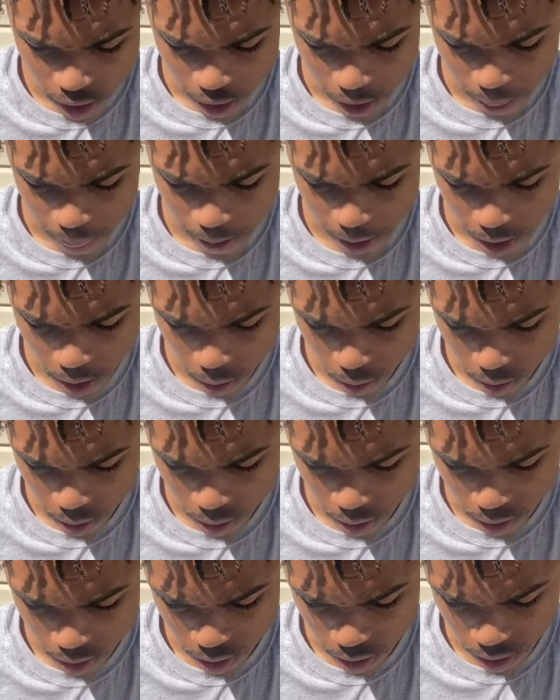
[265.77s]

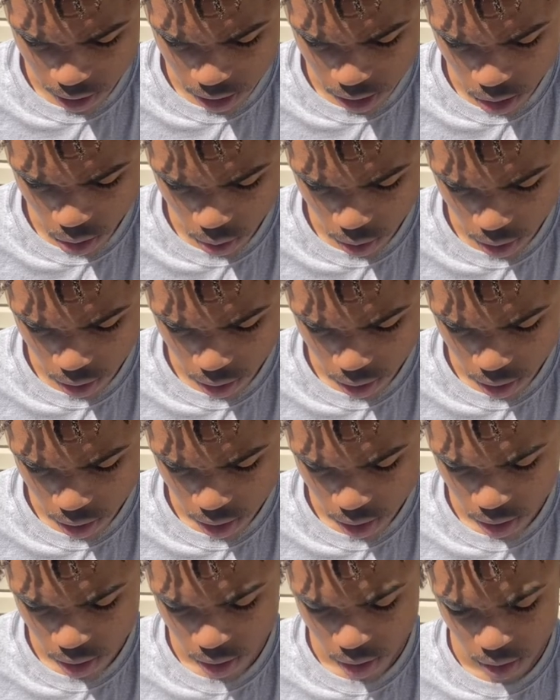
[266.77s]
Now, let's go to
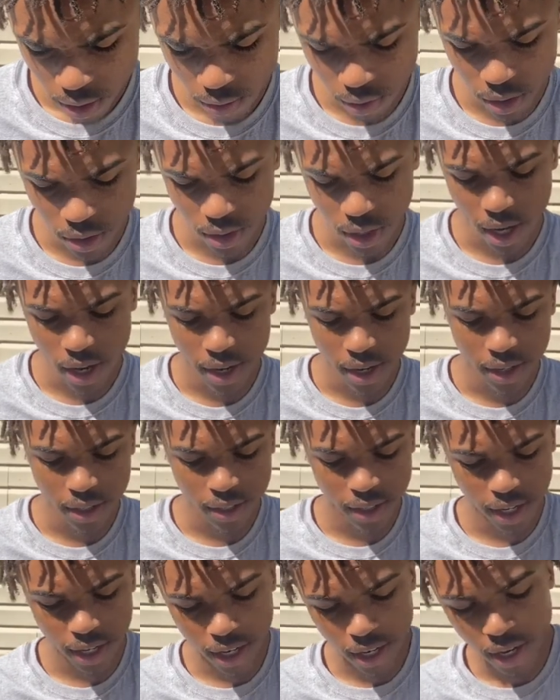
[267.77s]
verse 8. It
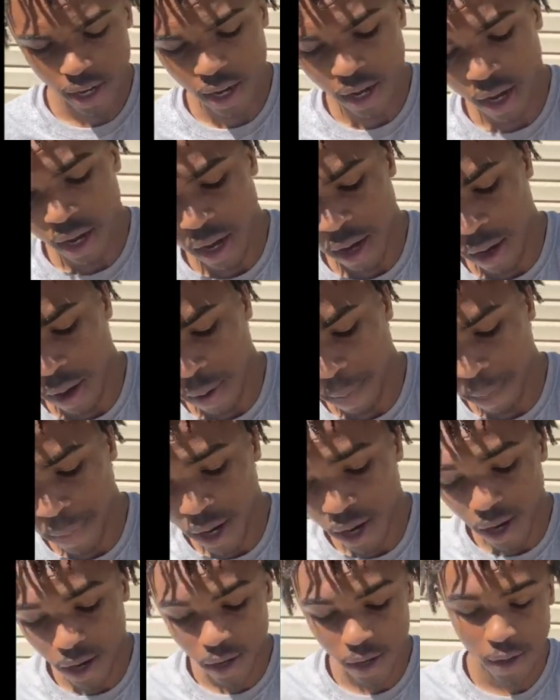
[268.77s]
say,
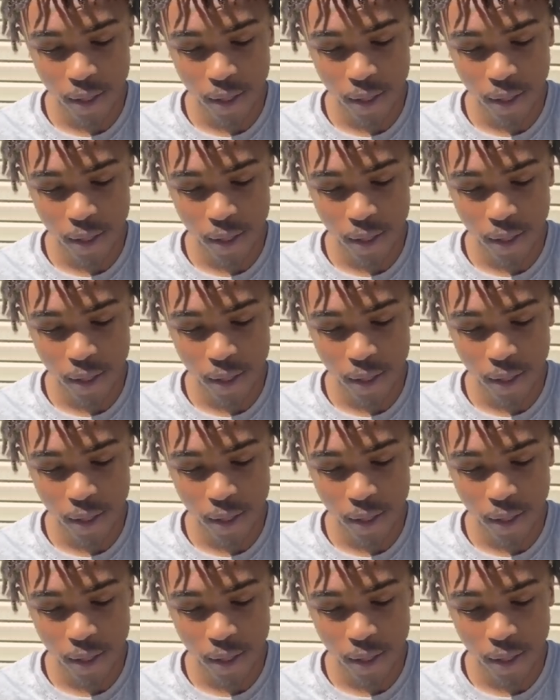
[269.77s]
but,